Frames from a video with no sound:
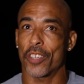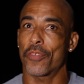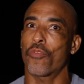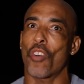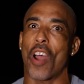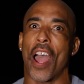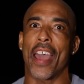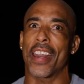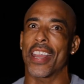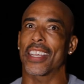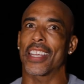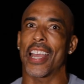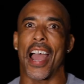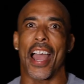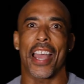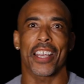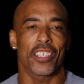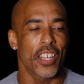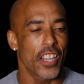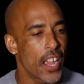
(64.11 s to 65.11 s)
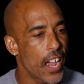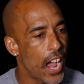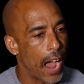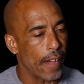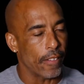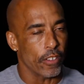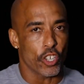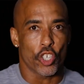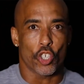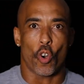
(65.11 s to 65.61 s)
Friday, guys, I
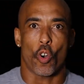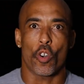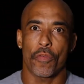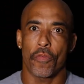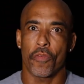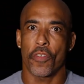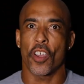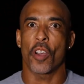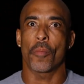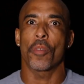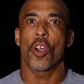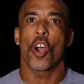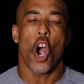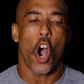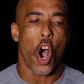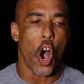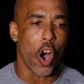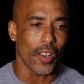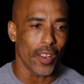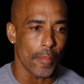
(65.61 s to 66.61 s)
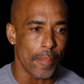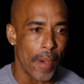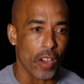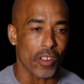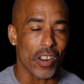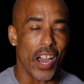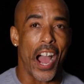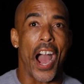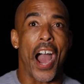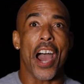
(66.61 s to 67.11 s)
have a short film all
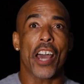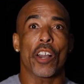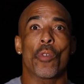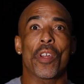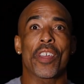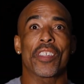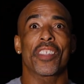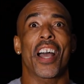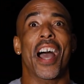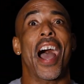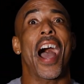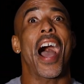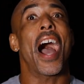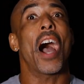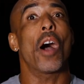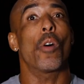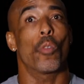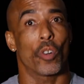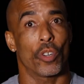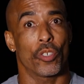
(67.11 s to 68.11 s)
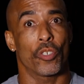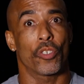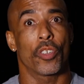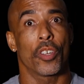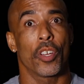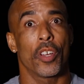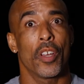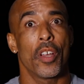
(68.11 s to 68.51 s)
about honoring the hours,